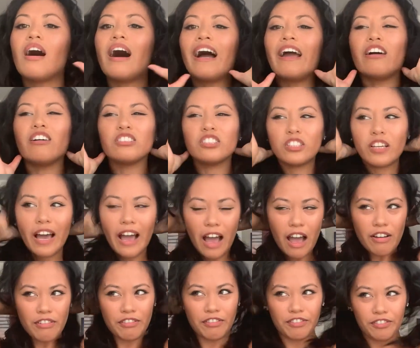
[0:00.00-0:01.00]
I also
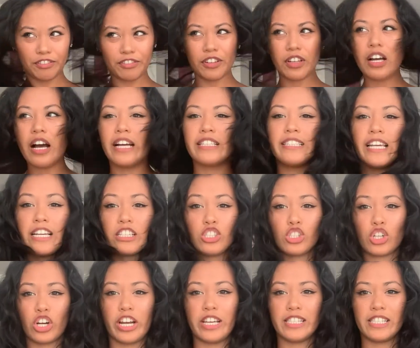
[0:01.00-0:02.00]
have a
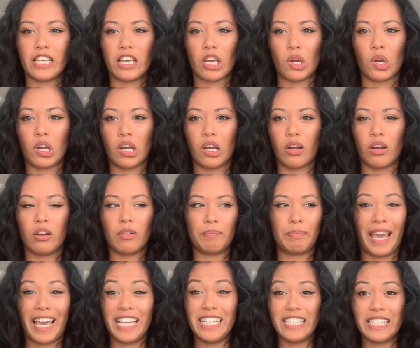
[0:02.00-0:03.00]
texturizing
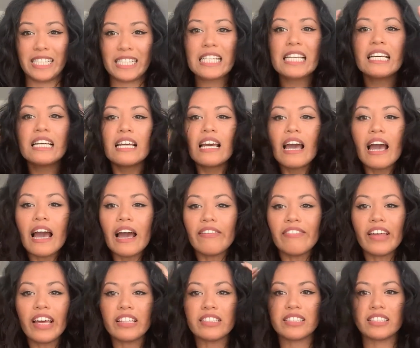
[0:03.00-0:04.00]
paste, and
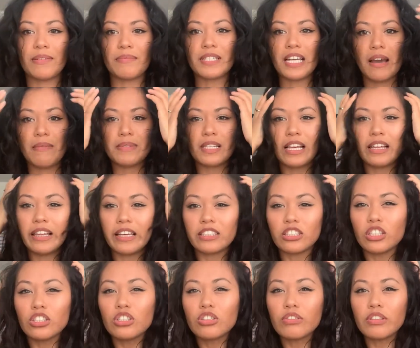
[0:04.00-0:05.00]
then sometimes I like
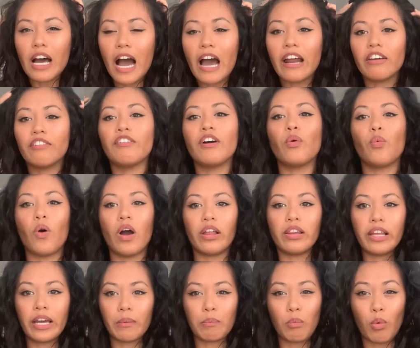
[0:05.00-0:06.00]
to do that if I want
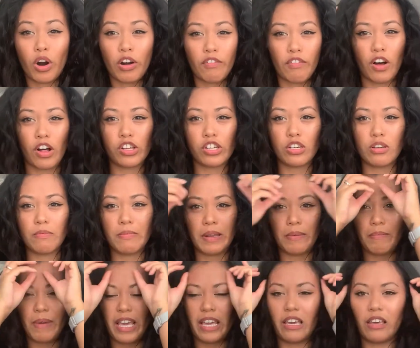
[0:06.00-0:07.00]
like more volume and
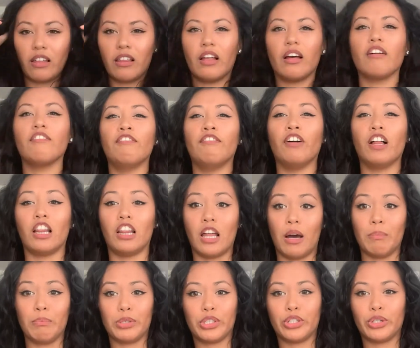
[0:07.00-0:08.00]
make it
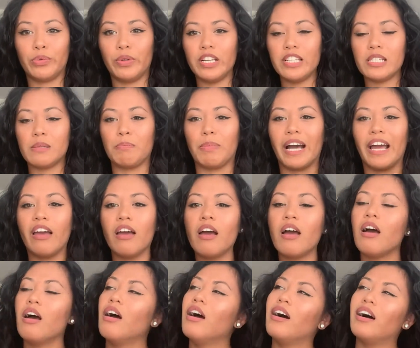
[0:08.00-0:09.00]
voluptuous, but
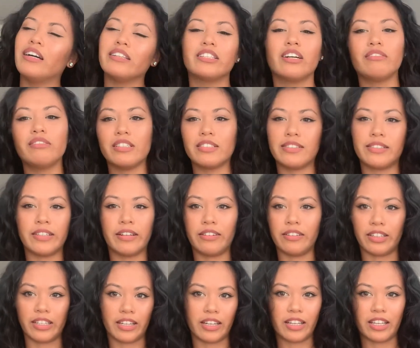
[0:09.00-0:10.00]
I don't
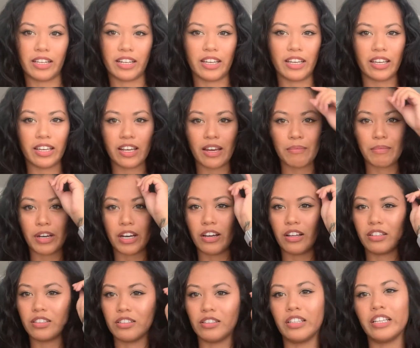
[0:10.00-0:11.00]
necessarily need it. I'm
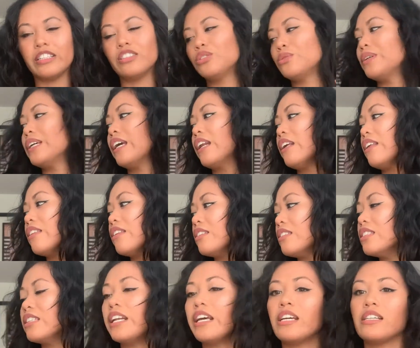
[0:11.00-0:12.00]
not like doing anything
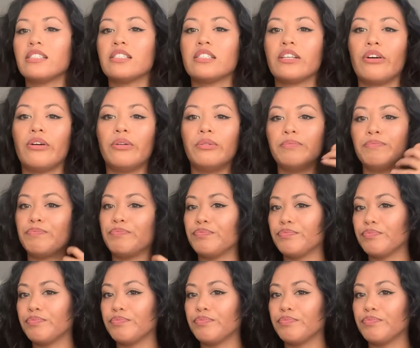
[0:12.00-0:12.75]
today, so.